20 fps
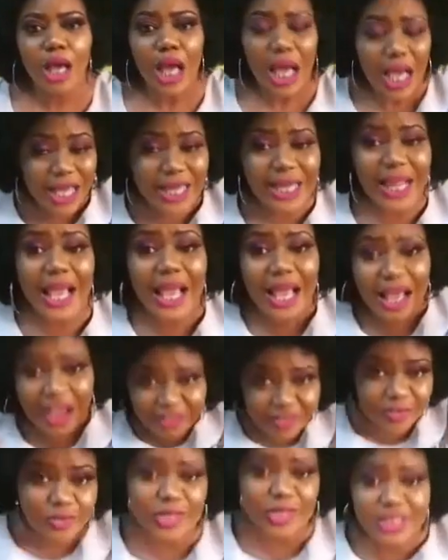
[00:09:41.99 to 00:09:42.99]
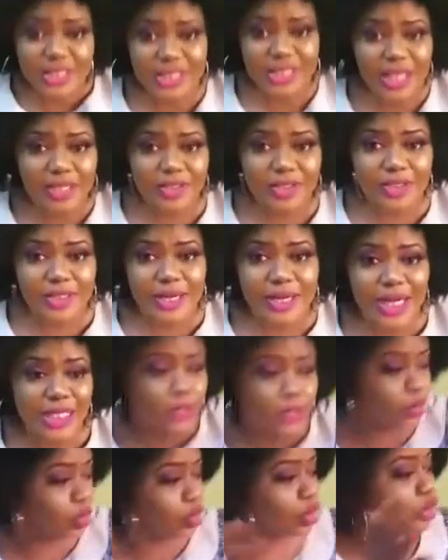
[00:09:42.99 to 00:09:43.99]
and I have 20,000
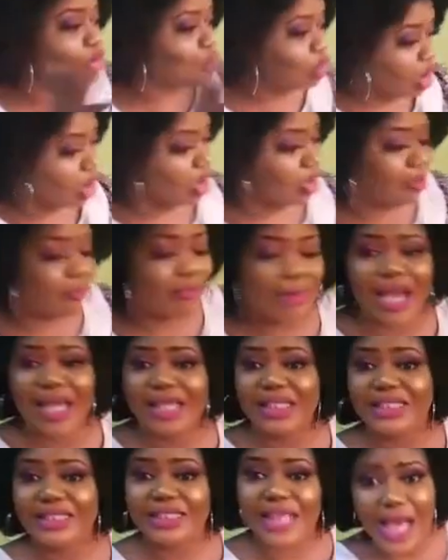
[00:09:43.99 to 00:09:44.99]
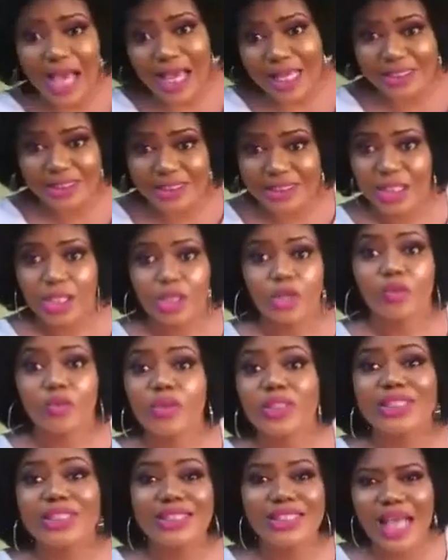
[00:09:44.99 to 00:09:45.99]
naira to stock my yard
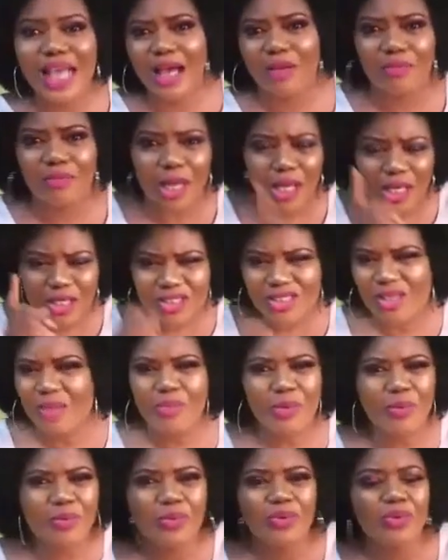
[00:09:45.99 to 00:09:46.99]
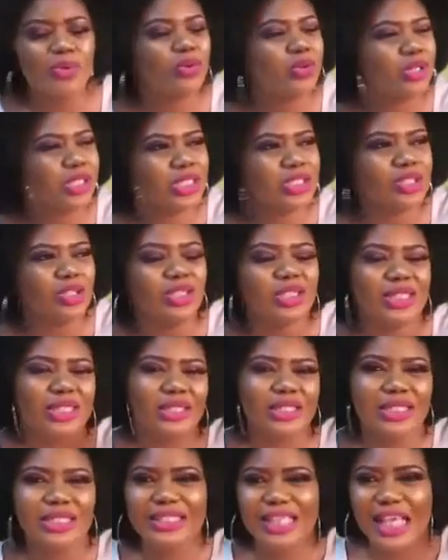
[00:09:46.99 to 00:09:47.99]
with yam, some people is
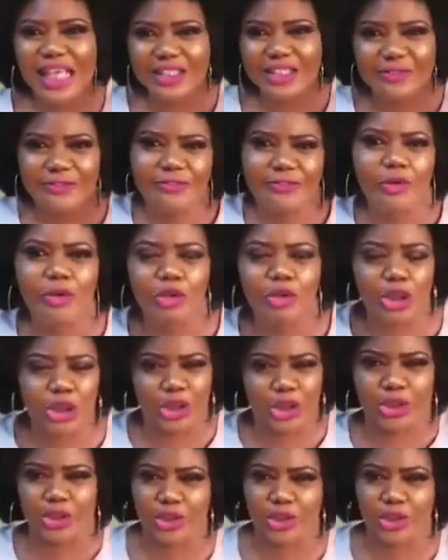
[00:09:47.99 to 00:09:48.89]
until it gets fresh,